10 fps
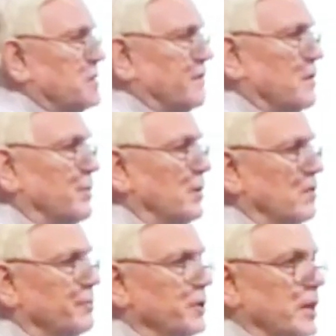of the mode
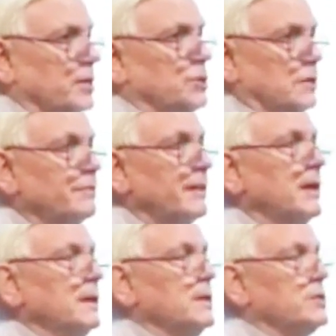of production.
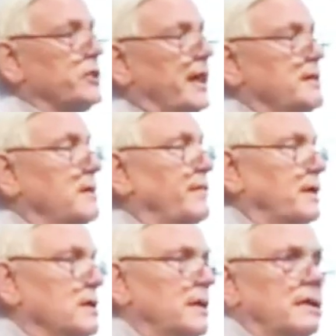Scientific,
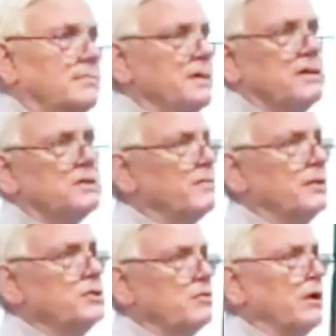it's a
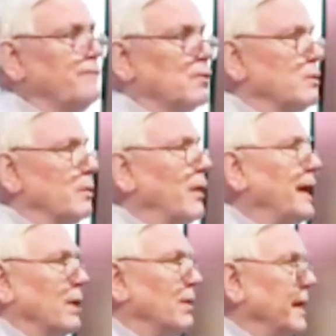very straightforward
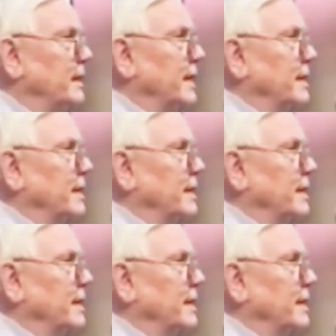way, right? That